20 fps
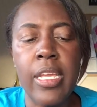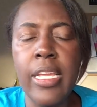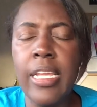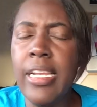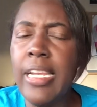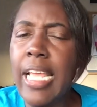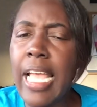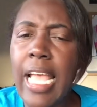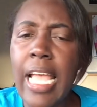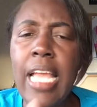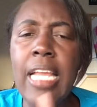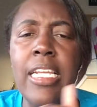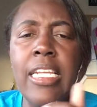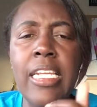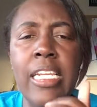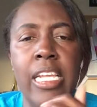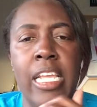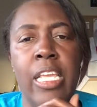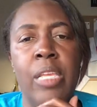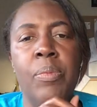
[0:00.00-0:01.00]
in any
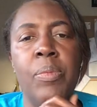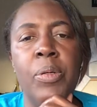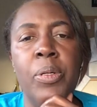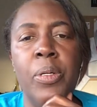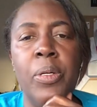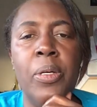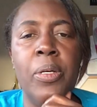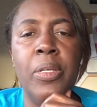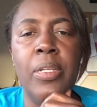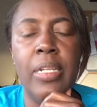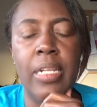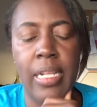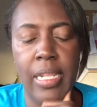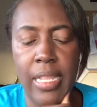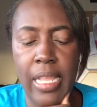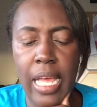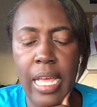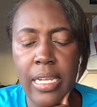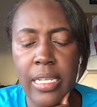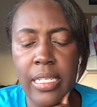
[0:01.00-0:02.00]
neighborhood, and
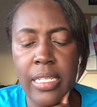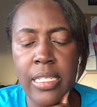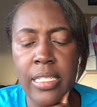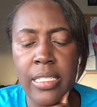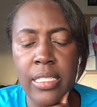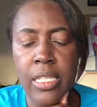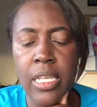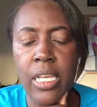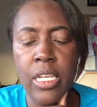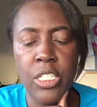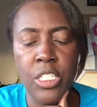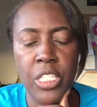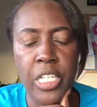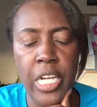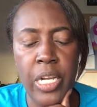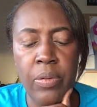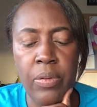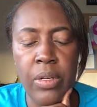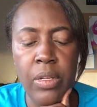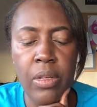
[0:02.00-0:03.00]
that is
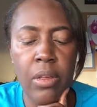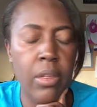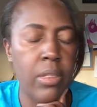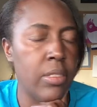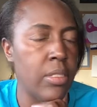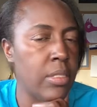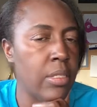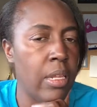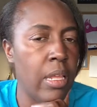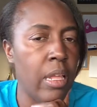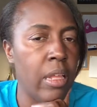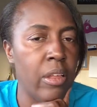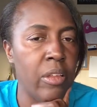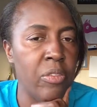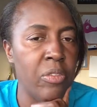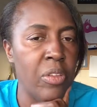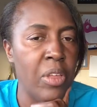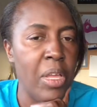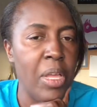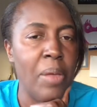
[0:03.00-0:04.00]
sharing God's love
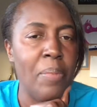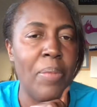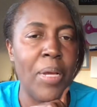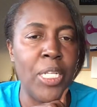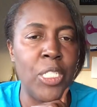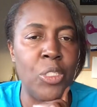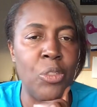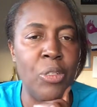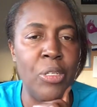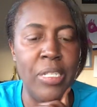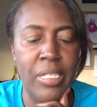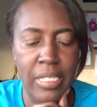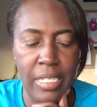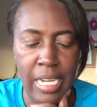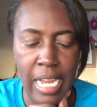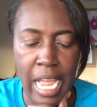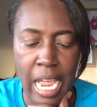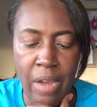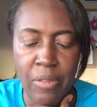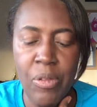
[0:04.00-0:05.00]
by
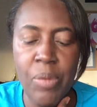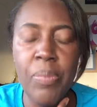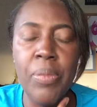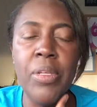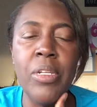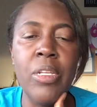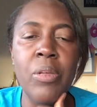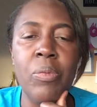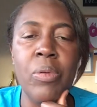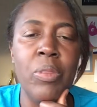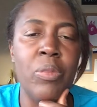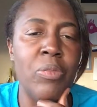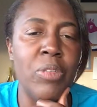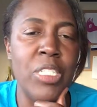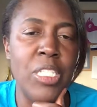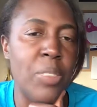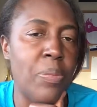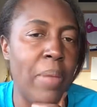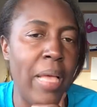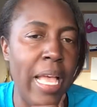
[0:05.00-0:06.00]
treating everybody with
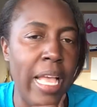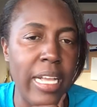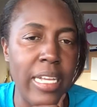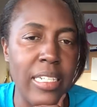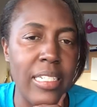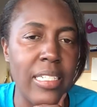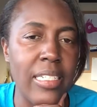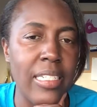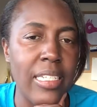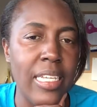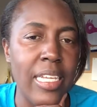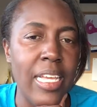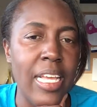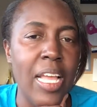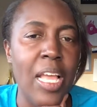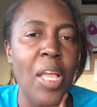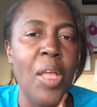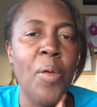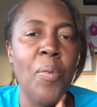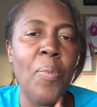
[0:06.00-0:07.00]
respect,
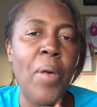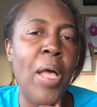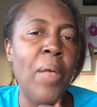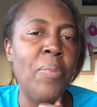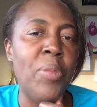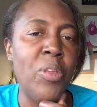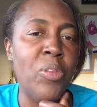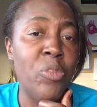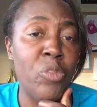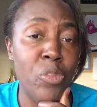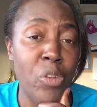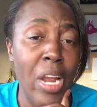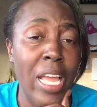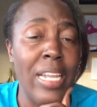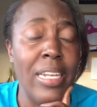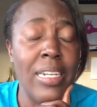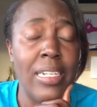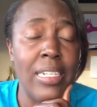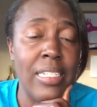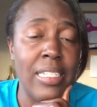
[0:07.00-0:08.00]
by being
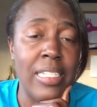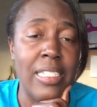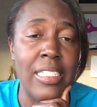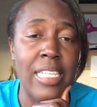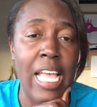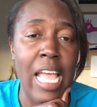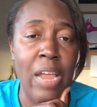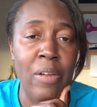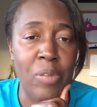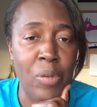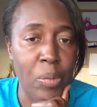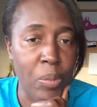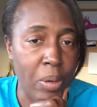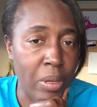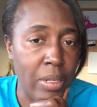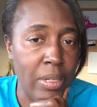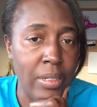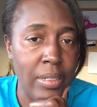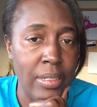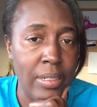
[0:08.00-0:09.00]
friendly to
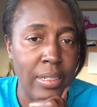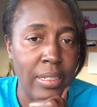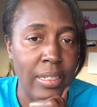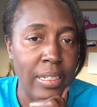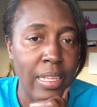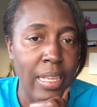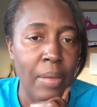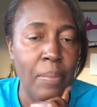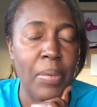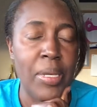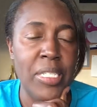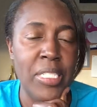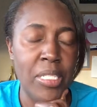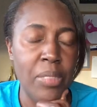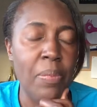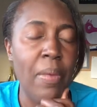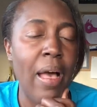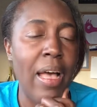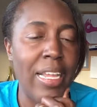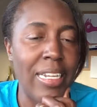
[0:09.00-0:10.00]
everyone, by
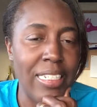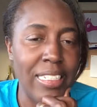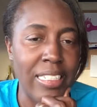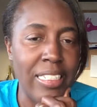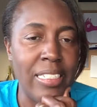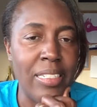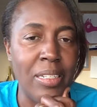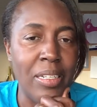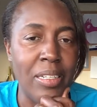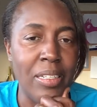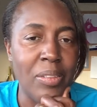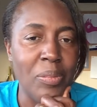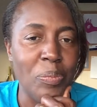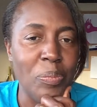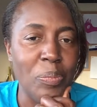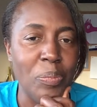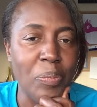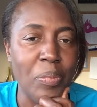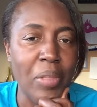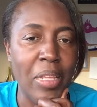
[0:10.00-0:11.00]
smiling
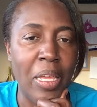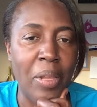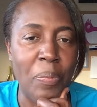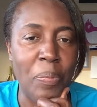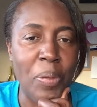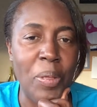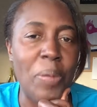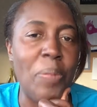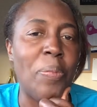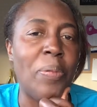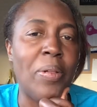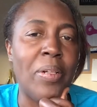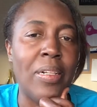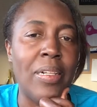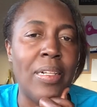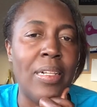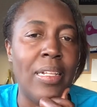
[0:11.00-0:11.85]
at people,